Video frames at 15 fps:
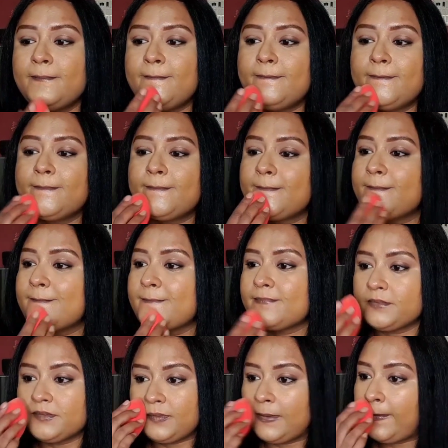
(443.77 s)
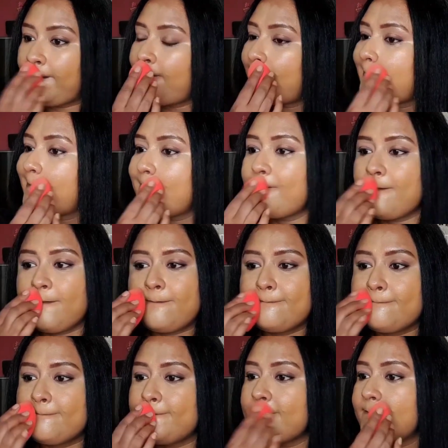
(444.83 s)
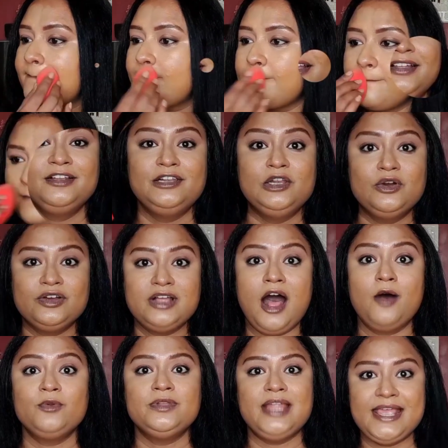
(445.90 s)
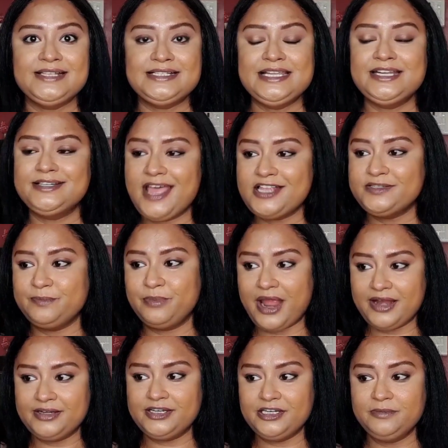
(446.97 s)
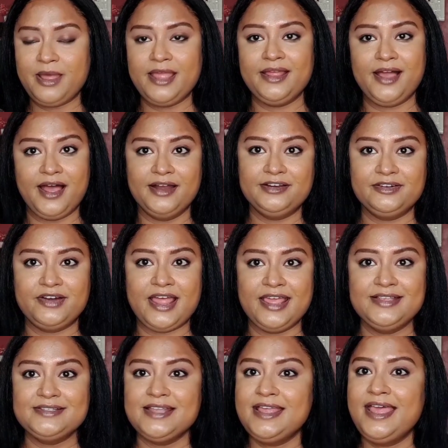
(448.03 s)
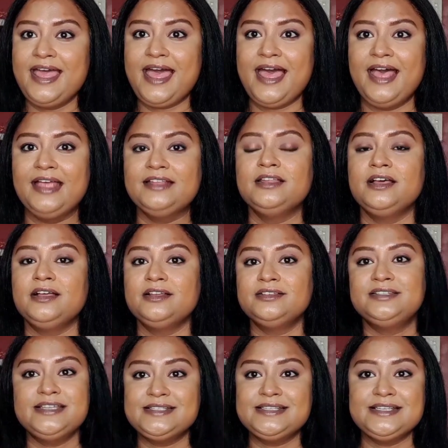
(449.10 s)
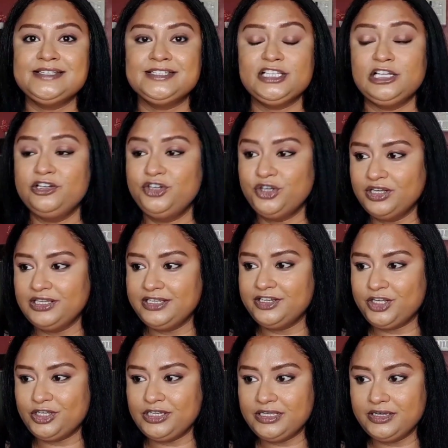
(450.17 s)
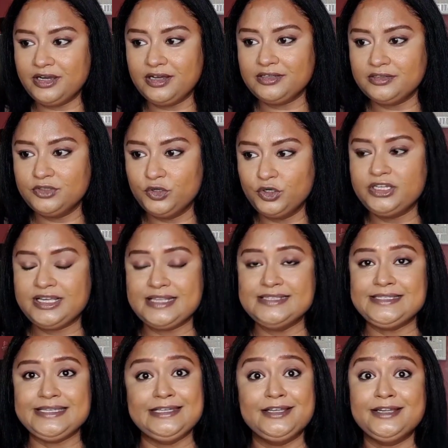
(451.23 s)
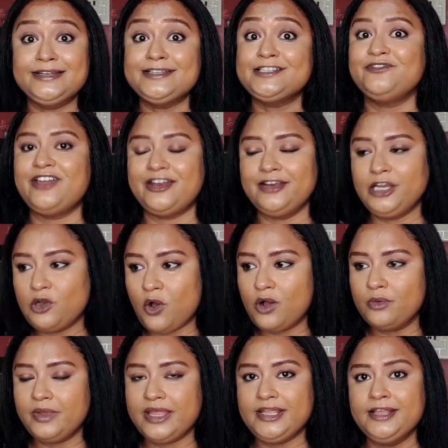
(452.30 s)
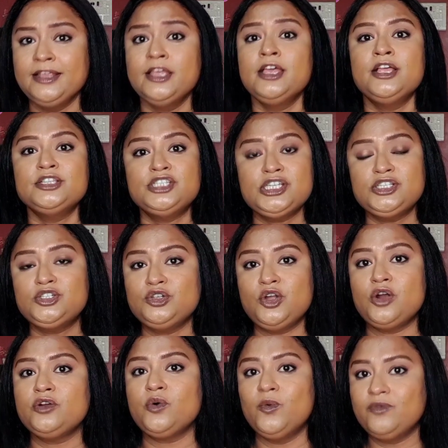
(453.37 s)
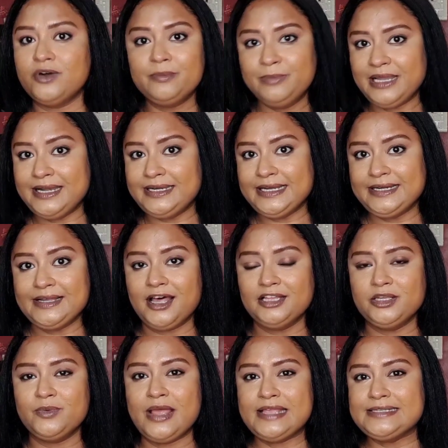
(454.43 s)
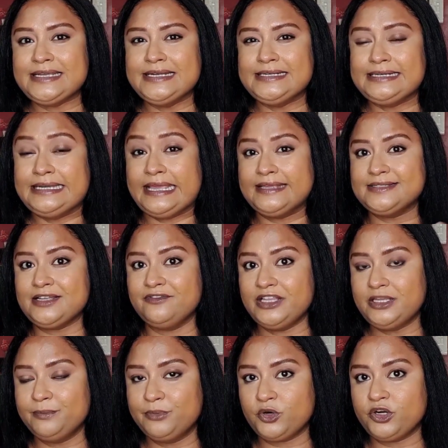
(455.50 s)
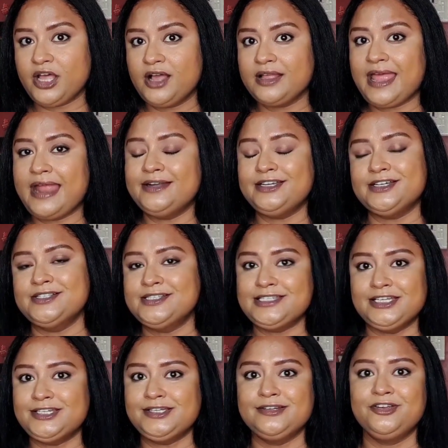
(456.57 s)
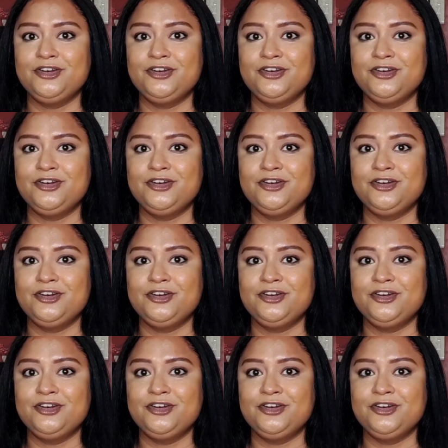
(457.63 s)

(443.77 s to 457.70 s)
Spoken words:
than my actual under eye area. Look how nicely it has brightened my under eyes, and this is really a good concealer. It is very long wearing. Just do not over blend it, otherwise it takes away the product and turns little